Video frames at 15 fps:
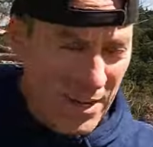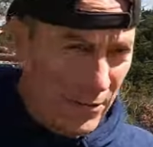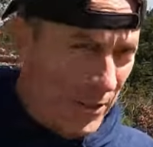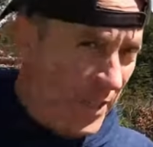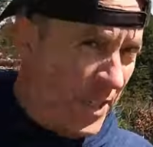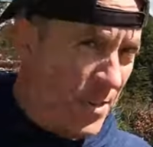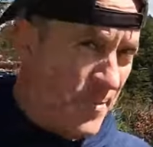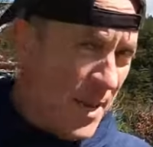Now
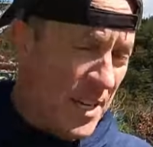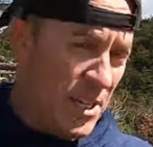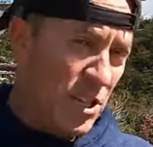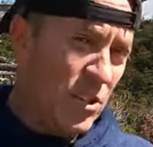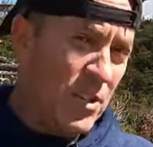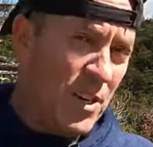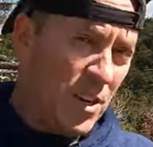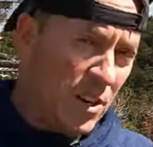we need to
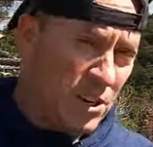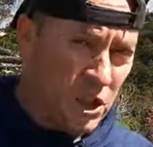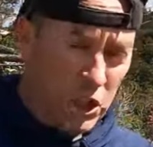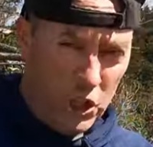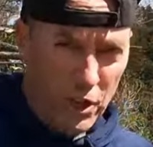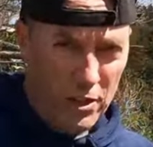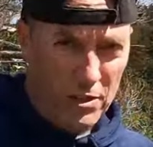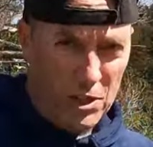make sure that our
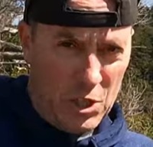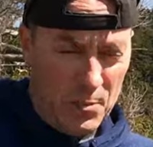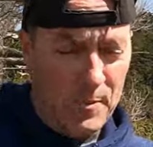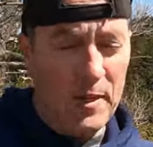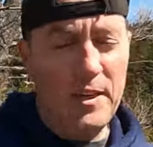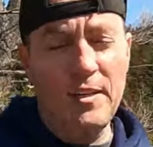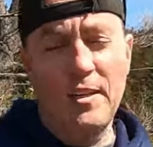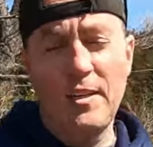shutter
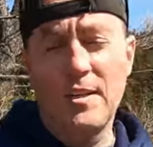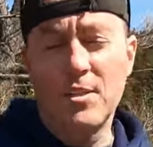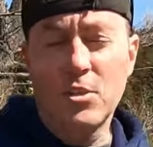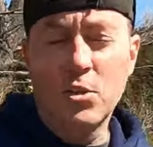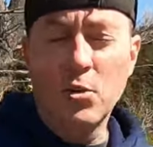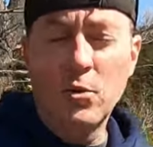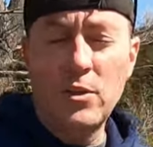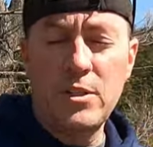speed
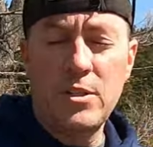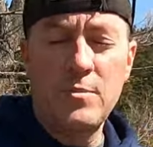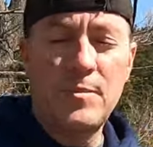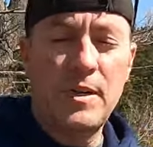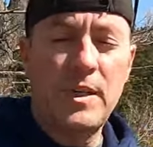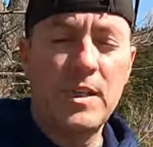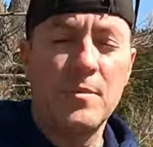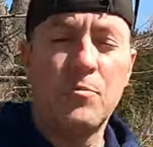is going
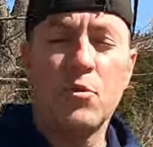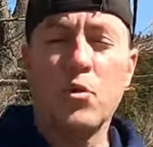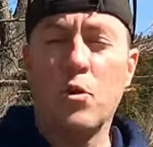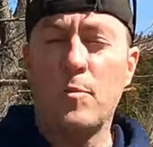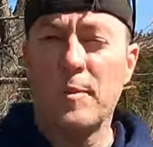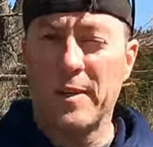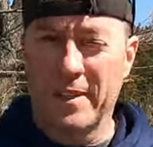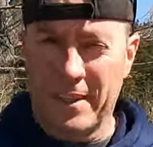to be
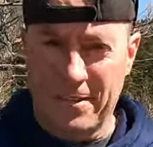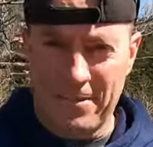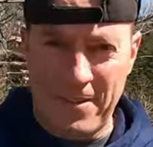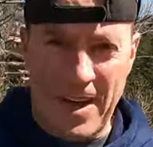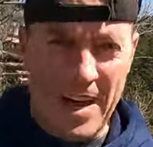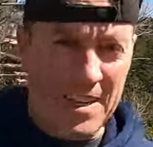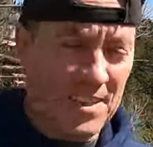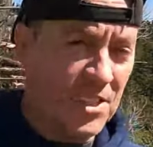appropriately
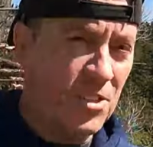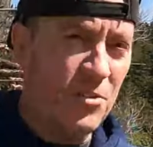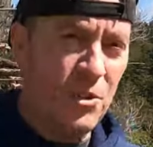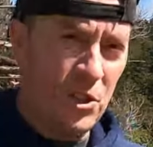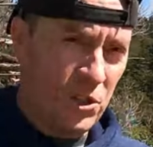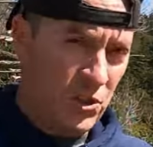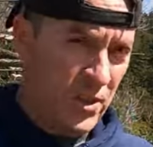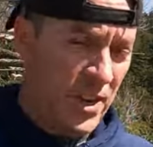fast.
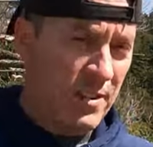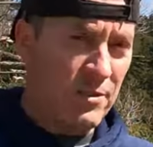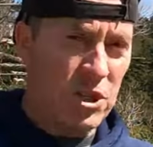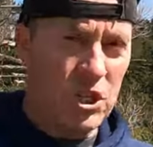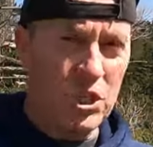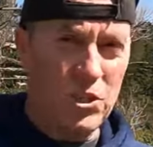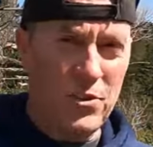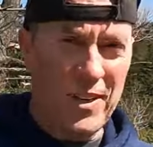So you should
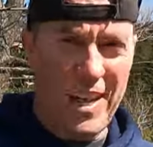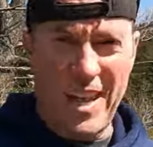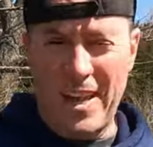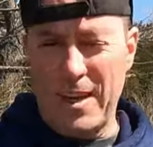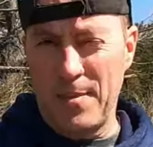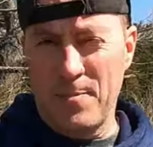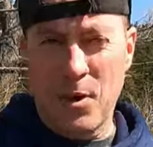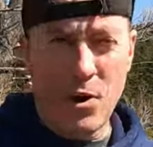never shoot
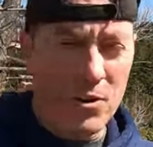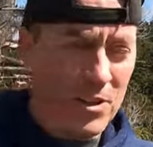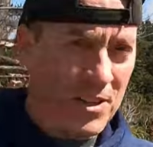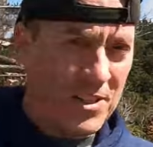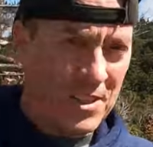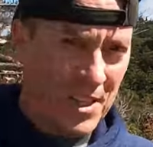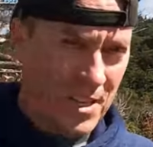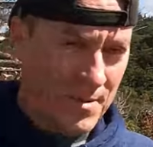any
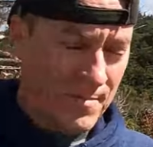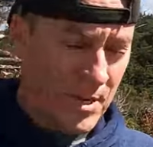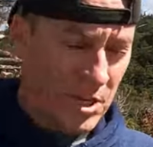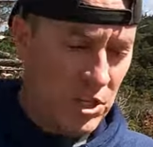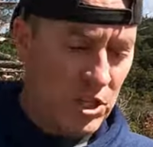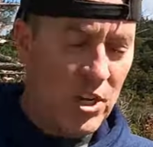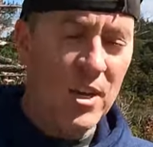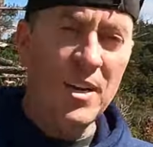part of this
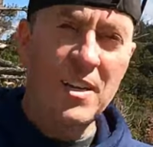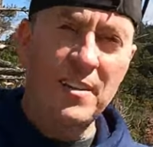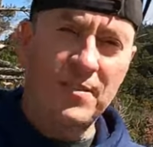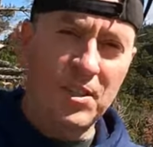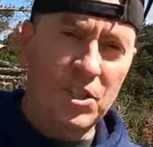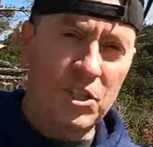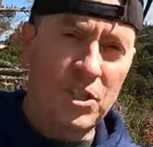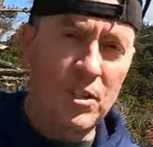image
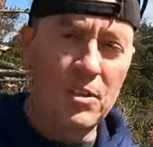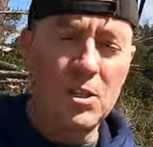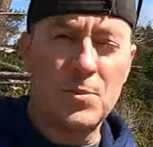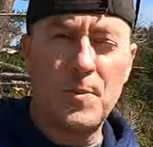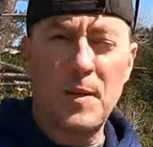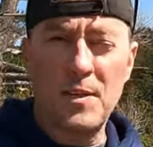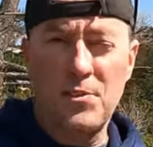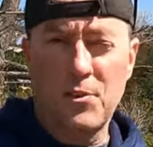if the shutter
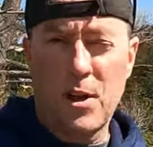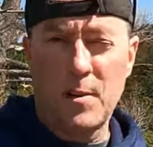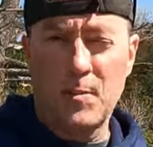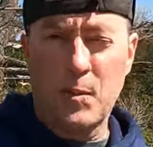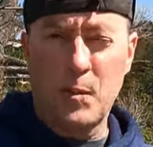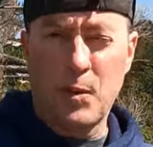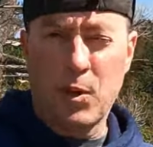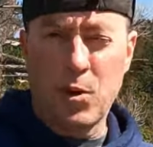speed
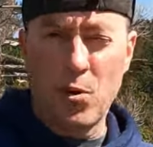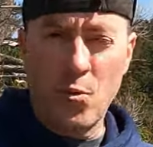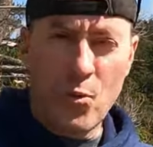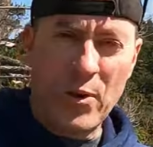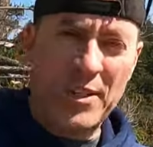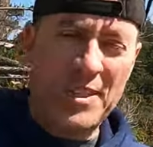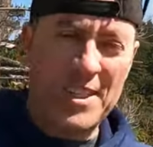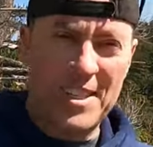drops
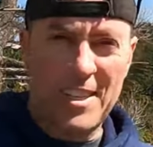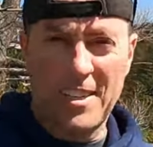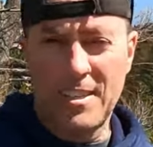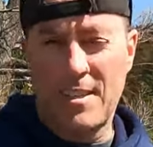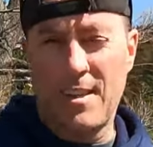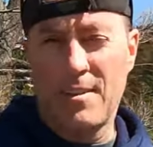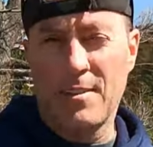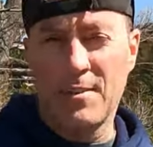below
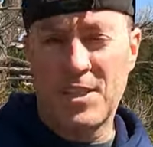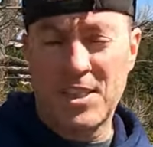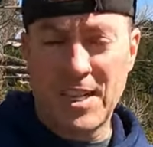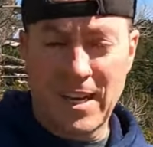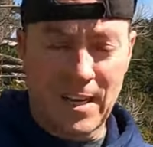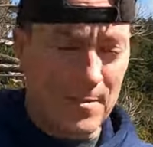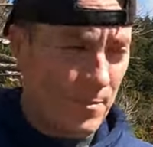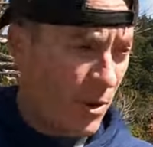1/60th of a
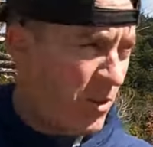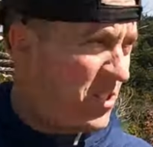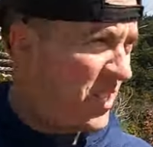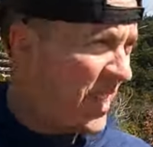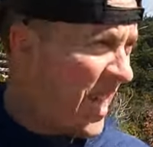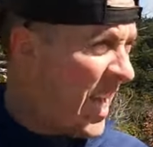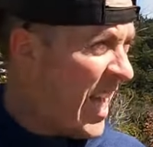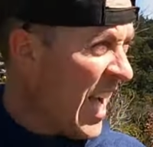second.
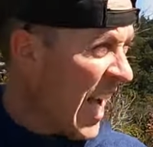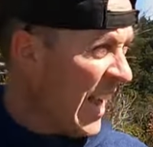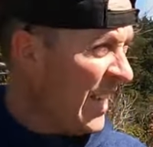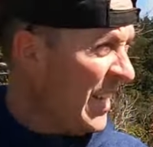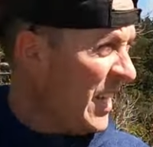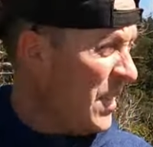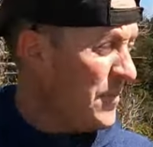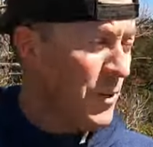Personally,
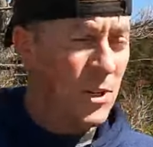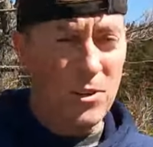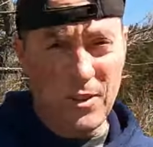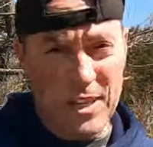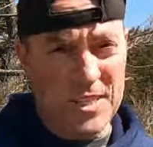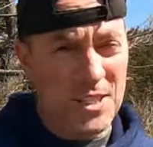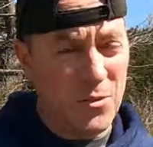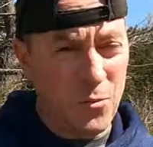I'd keep it
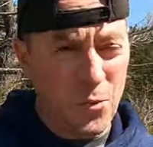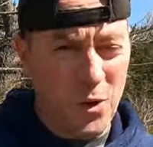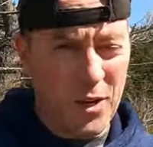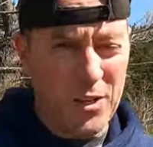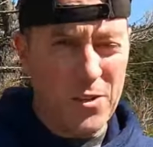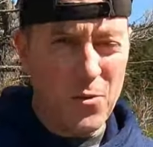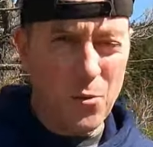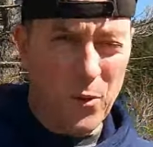no less than
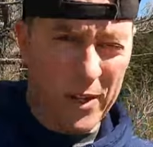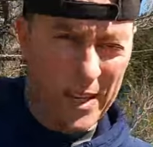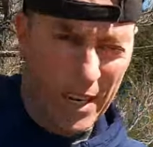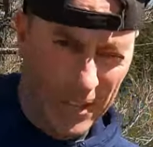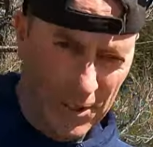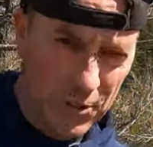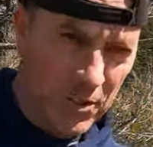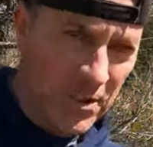
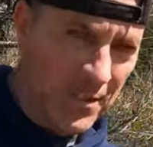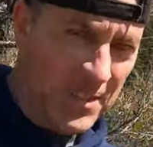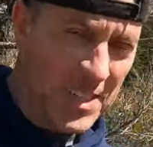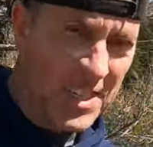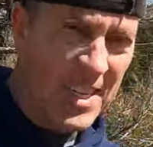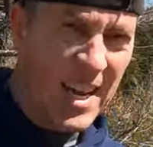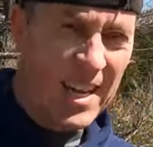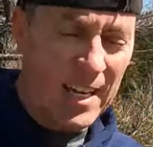1/100th of
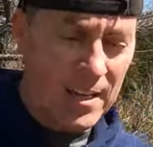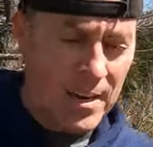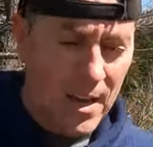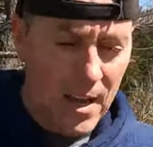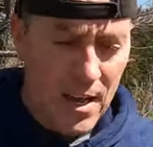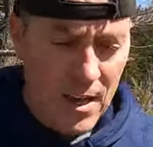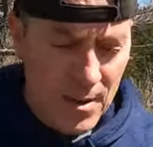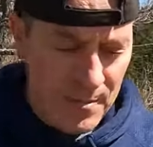a
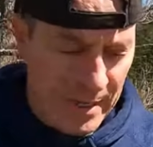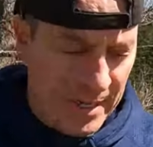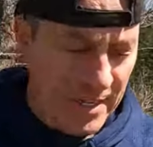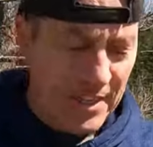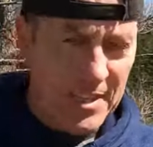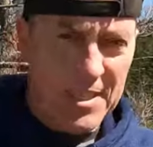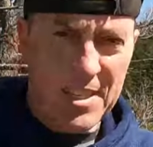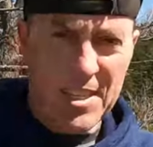second,
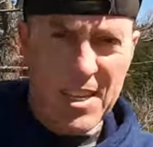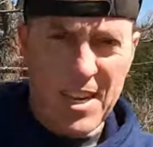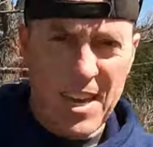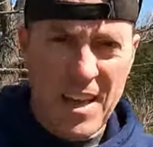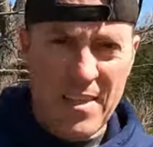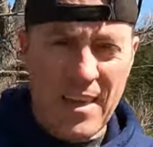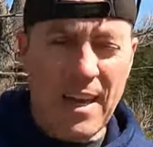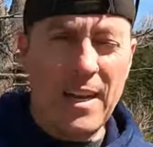because
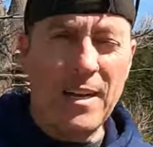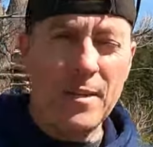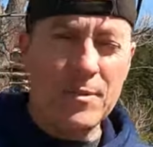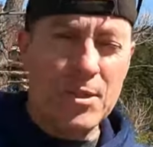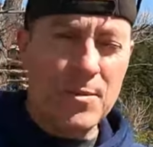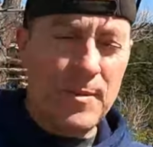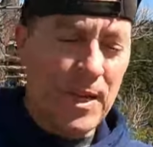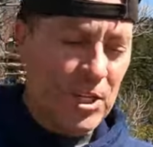that
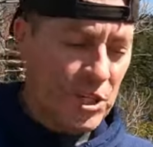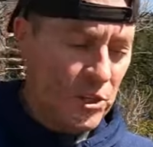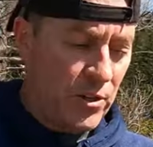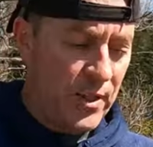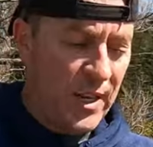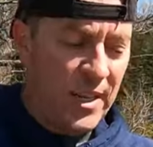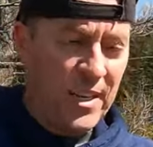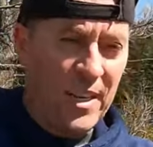helps to make
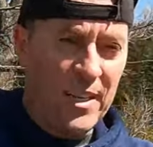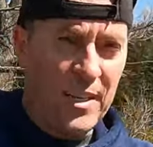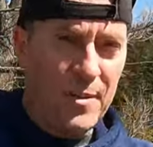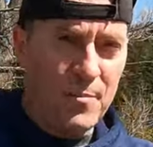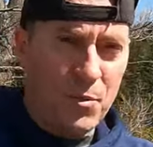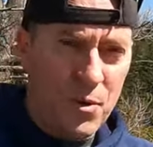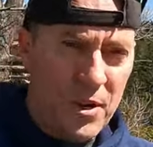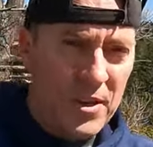sure that
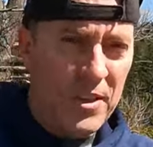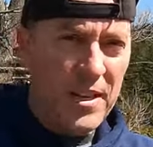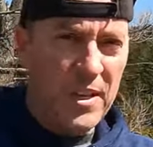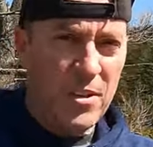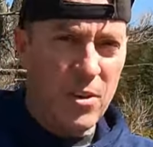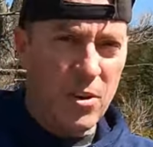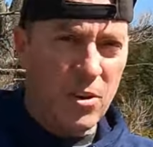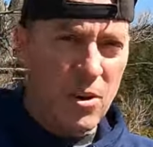any
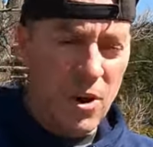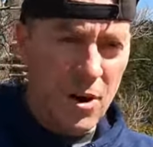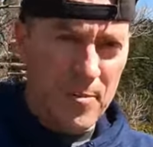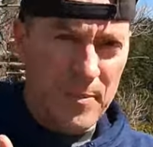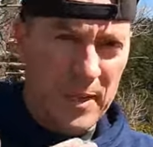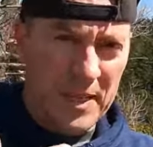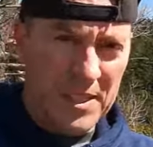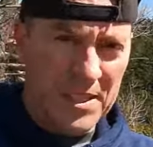breathing or
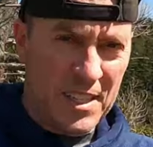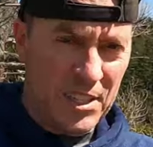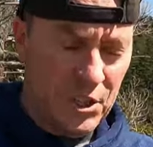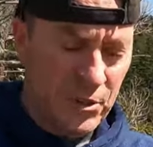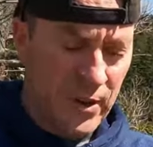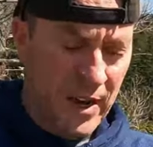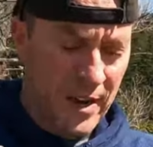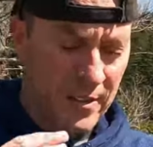heartbeats
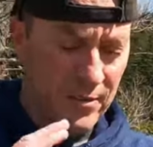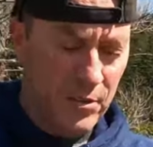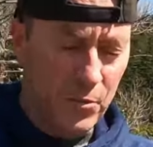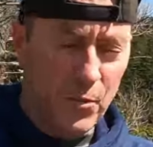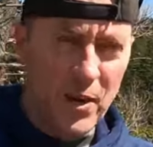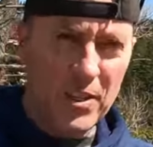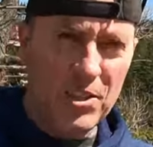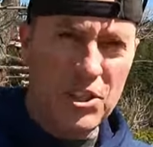that you
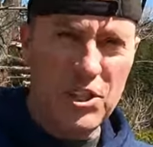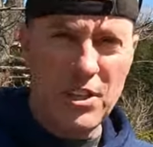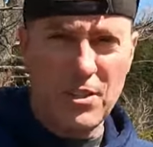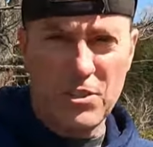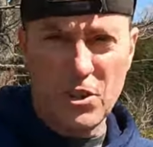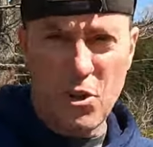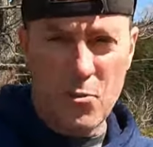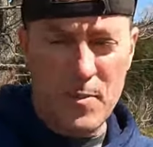have while the
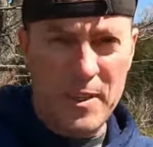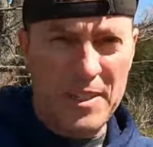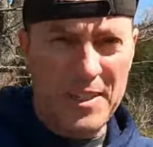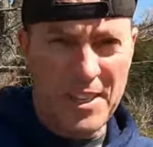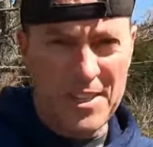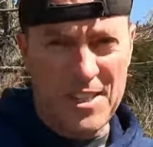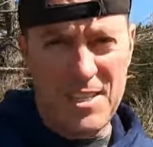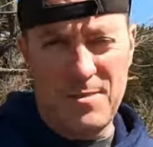shutter's
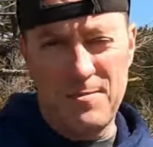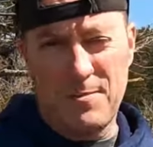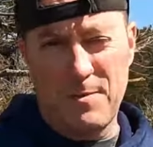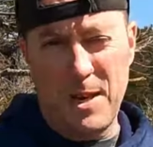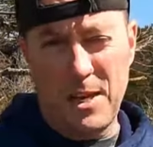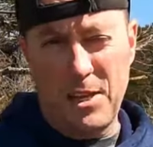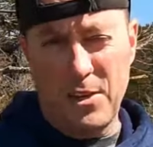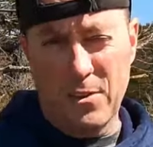open doesn't
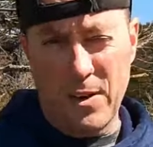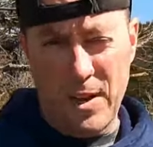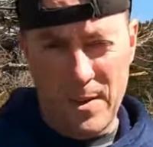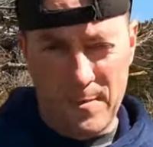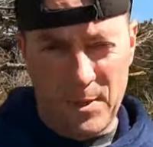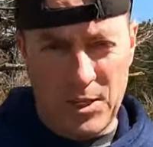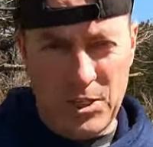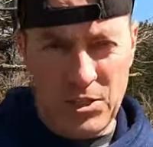make your
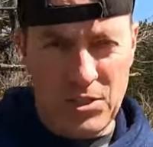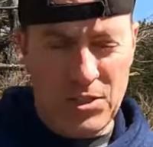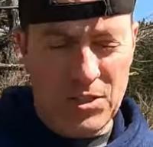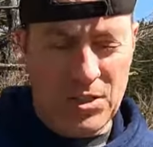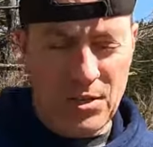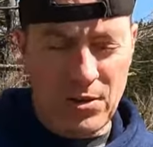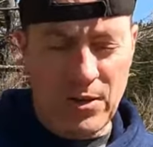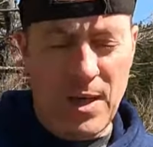
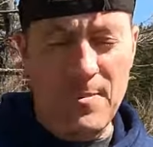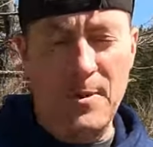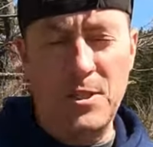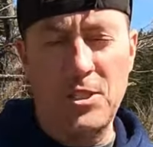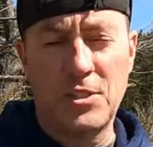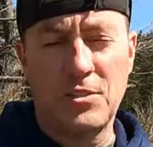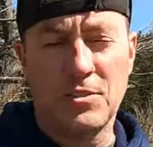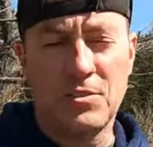images or
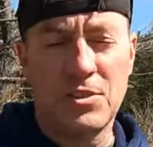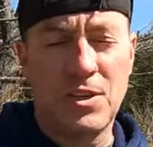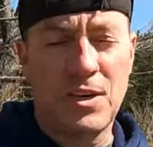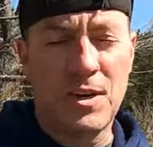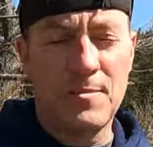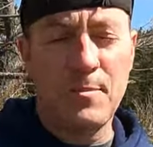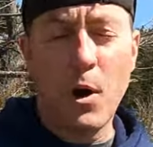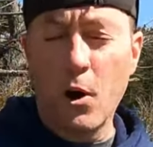that particular
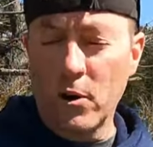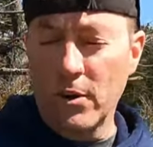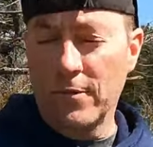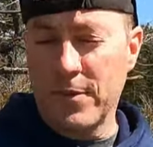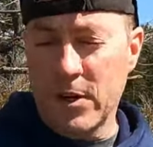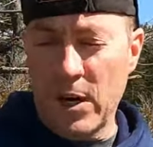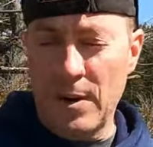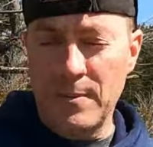
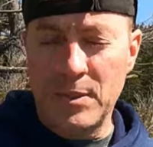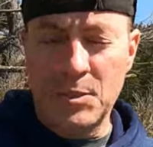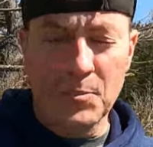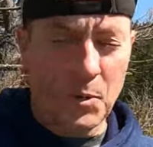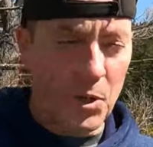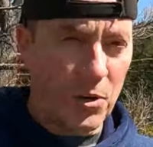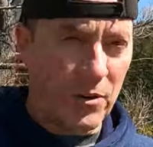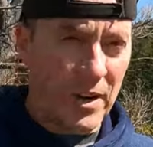part of your
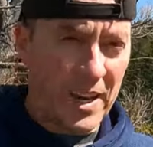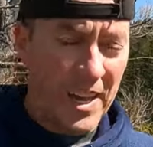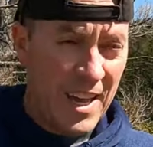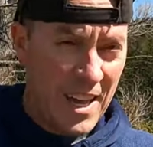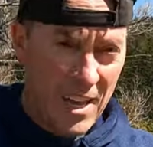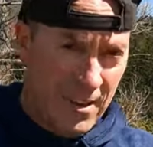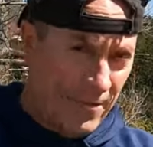image blurry.